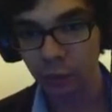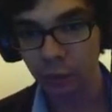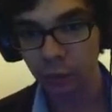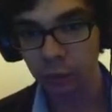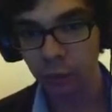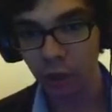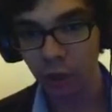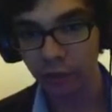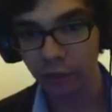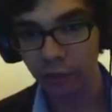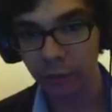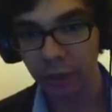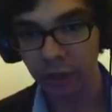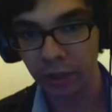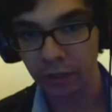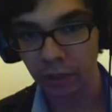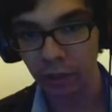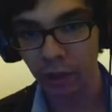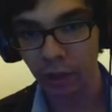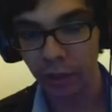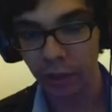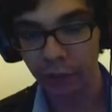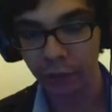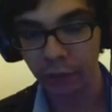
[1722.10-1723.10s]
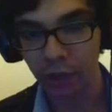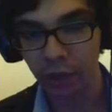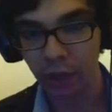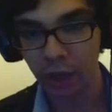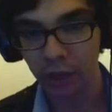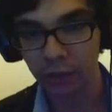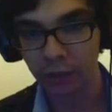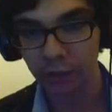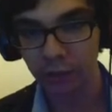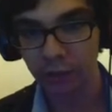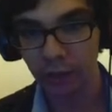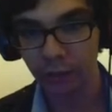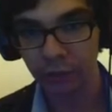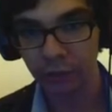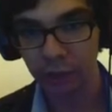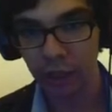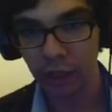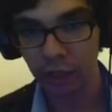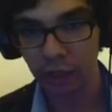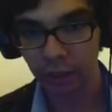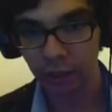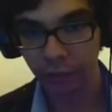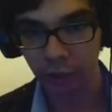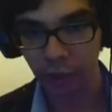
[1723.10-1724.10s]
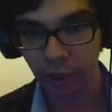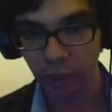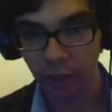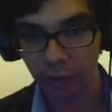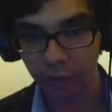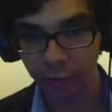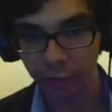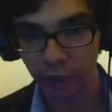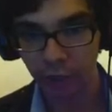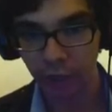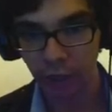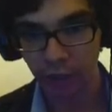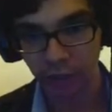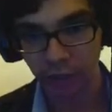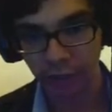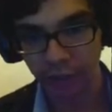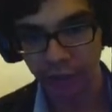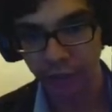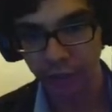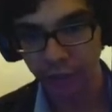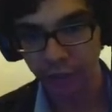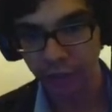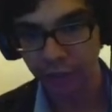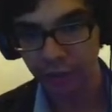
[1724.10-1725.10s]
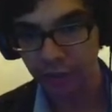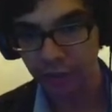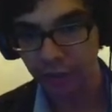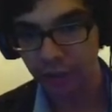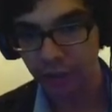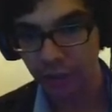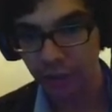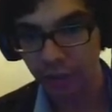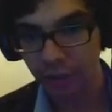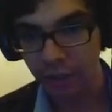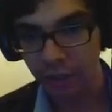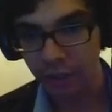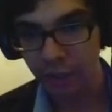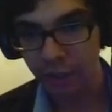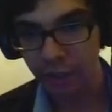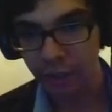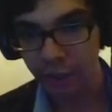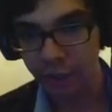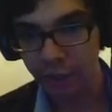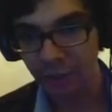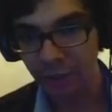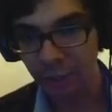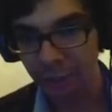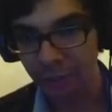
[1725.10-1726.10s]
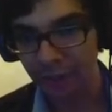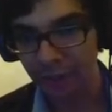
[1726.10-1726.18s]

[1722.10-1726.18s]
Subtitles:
one of the builds. Oh, I forgot. Here's the